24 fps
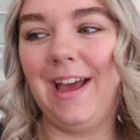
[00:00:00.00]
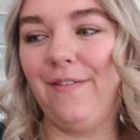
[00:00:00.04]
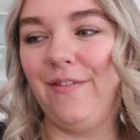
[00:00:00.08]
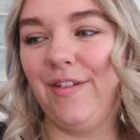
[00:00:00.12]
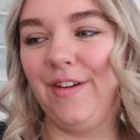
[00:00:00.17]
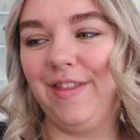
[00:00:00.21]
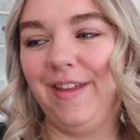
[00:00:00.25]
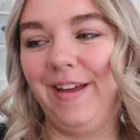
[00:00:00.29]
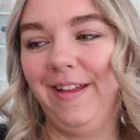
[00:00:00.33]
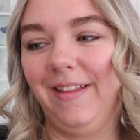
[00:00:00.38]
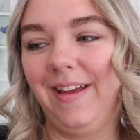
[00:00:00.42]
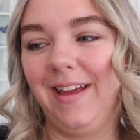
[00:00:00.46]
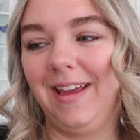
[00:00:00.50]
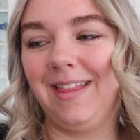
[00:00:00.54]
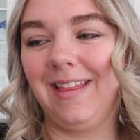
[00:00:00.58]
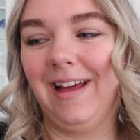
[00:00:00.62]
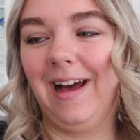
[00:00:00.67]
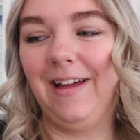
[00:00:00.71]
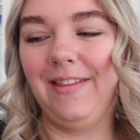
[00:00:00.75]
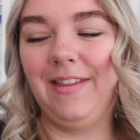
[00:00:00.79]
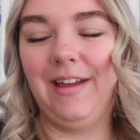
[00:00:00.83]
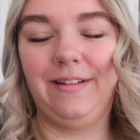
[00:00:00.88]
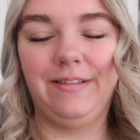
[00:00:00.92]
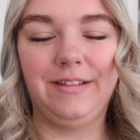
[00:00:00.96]
everything like
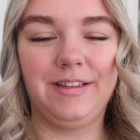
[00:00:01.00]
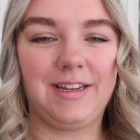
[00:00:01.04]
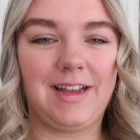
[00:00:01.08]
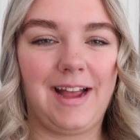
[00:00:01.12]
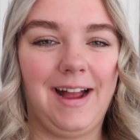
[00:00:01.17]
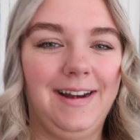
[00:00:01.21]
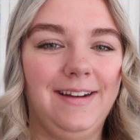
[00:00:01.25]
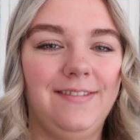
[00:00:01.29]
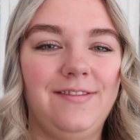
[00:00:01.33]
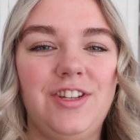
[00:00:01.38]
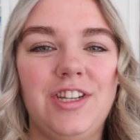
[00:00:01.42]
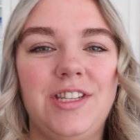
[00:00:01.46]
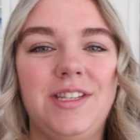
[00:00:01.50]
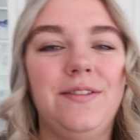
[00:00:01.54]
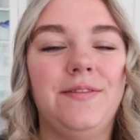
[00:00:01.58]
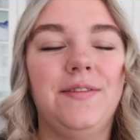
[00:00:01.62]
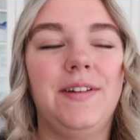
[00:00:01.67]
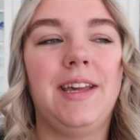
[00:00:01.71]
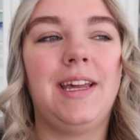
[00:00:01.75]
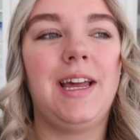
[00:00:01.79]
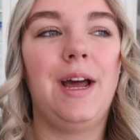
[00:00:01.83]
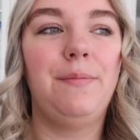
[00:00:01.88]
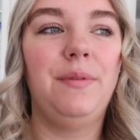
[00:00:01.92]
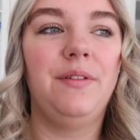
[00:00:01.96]
that. That was kind of just a
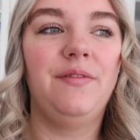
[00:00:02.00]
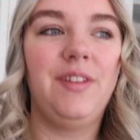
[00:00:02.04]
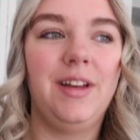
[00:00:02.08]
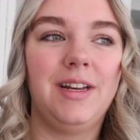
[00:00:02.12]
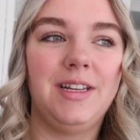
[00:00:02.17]
recap of